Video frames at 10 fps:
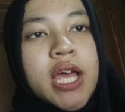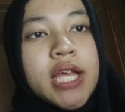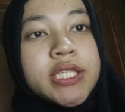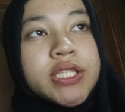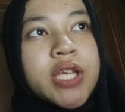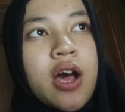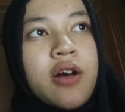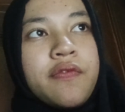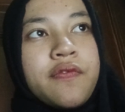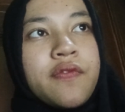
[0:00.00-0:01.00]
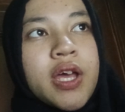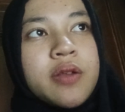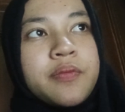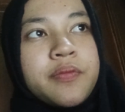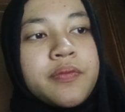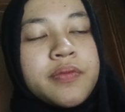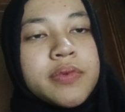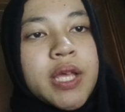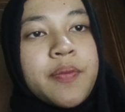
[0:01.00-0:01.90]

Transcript: itself and they